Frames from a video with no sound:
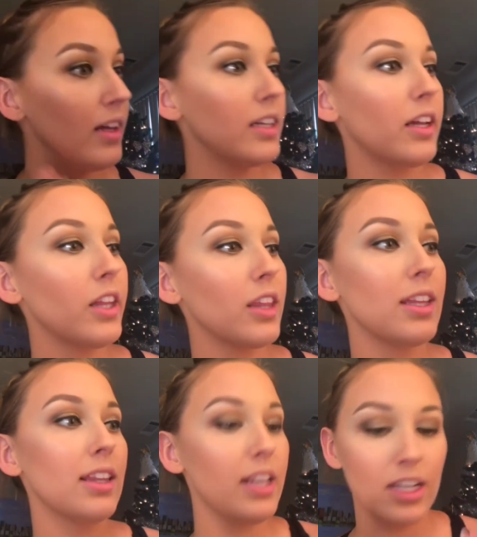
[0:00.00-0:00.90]
Another
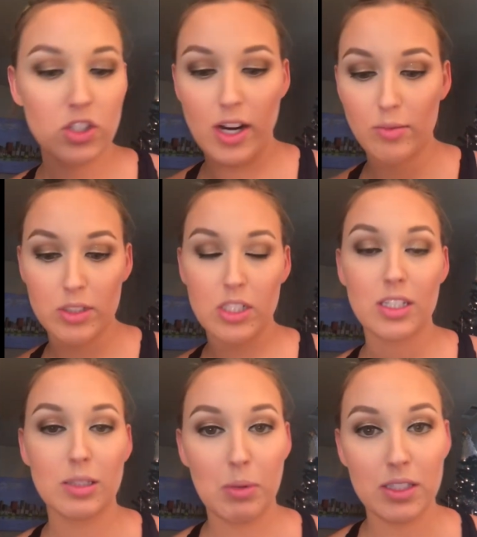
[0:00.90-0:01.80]
thing that I tried, which is
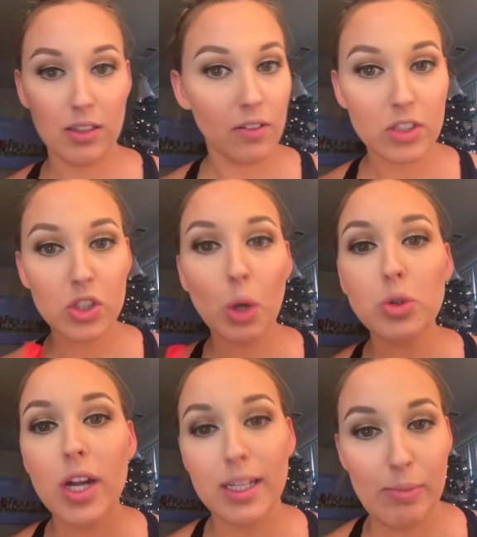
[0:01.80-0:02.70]
expensive, just don't
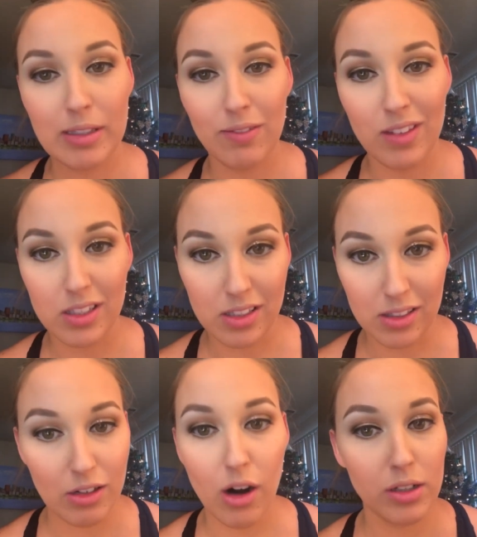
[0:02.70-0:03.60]
try expensive things because
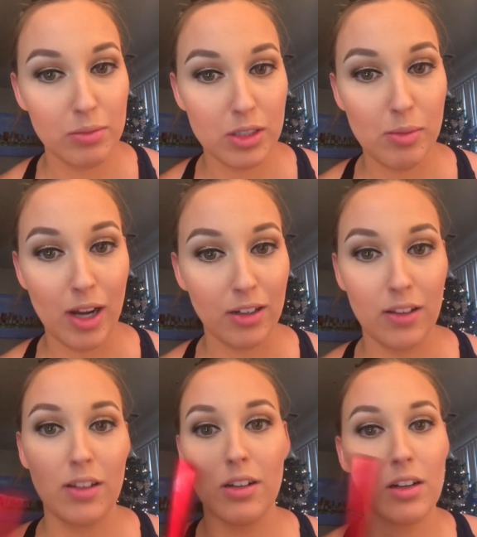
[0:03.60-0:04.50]
they're always much better and
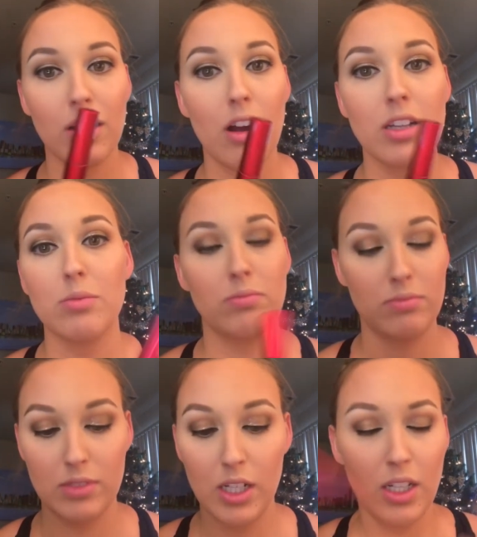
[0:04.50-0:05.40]
then you're going to cost
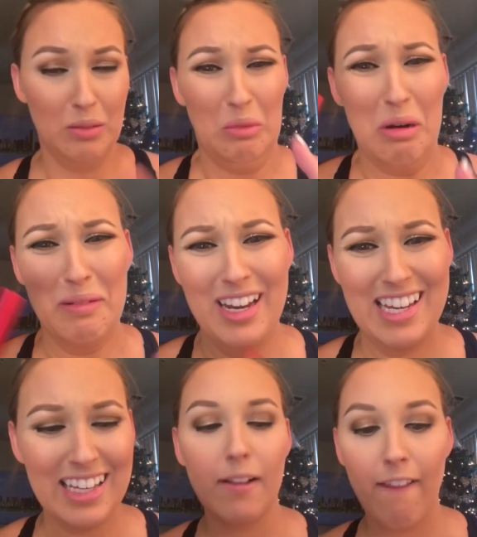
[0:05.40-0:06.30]
more money,
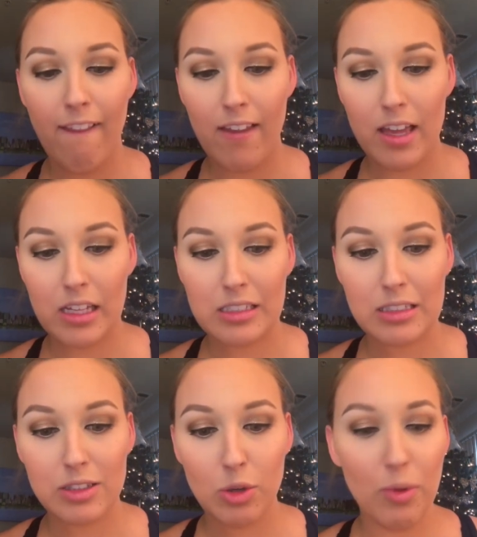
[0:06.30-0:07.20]
is
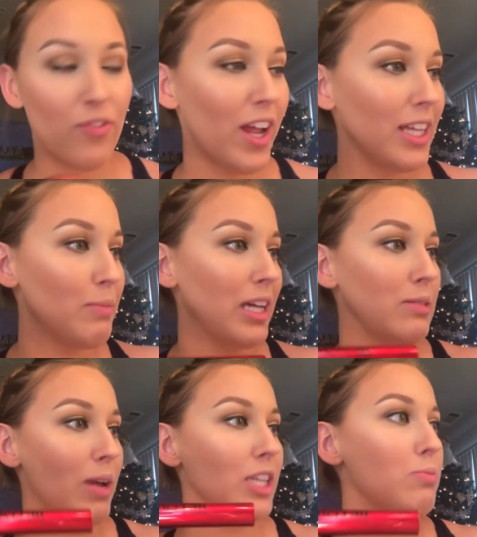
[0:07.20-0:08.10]
Superfan by
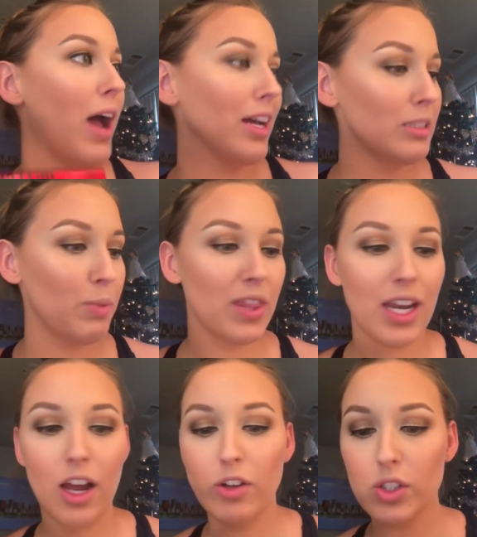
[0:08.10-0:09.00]
Smashbox. But then
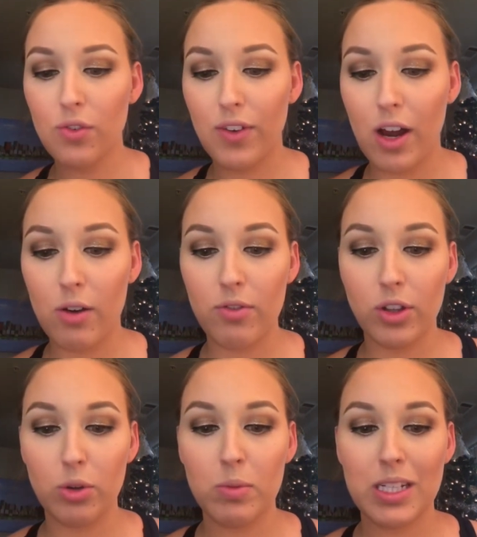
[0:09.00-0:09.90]
I also found
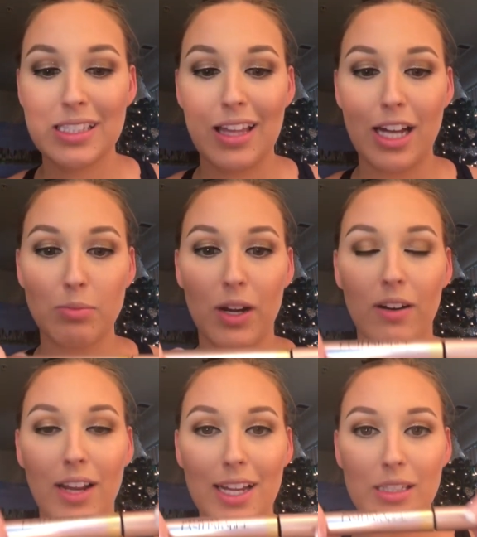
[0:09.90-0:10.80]
Voluminous Lash
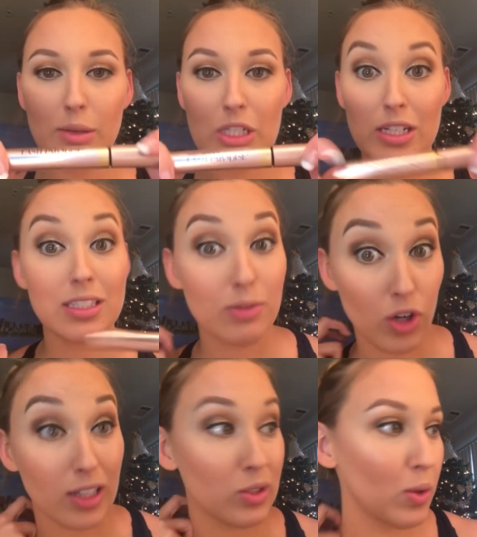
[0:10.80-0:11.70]
Paradise, which is
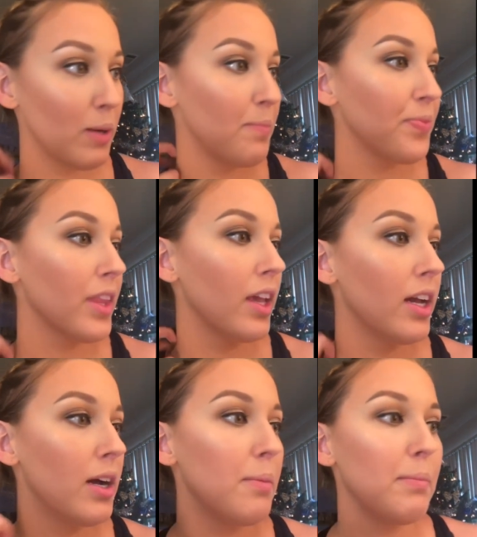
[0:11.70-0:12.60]
drugstore.
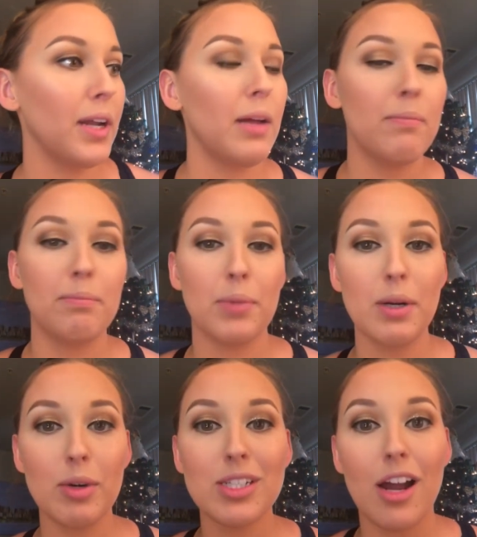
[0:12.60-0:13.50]
But I'm pretty
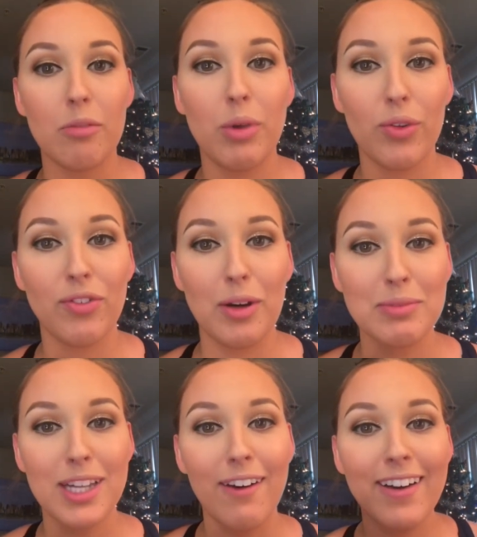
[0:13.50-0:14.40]
much out of both of them,
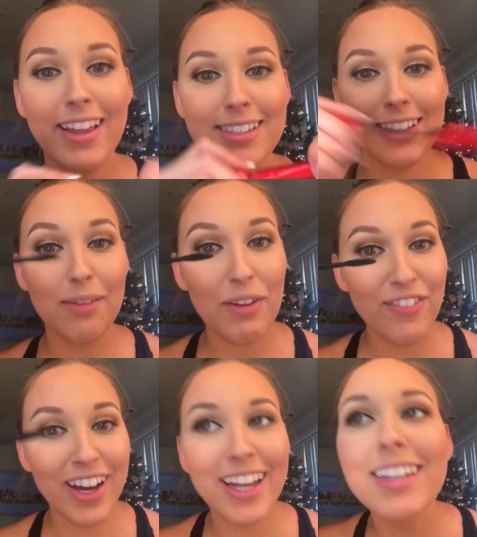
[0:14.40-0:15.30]
so it's going to be
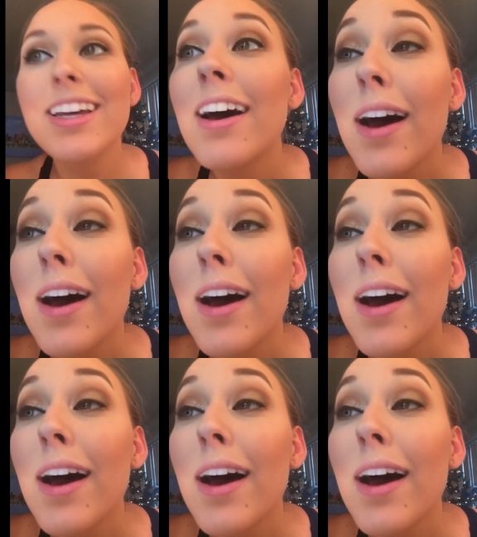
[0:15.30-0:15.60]
fun.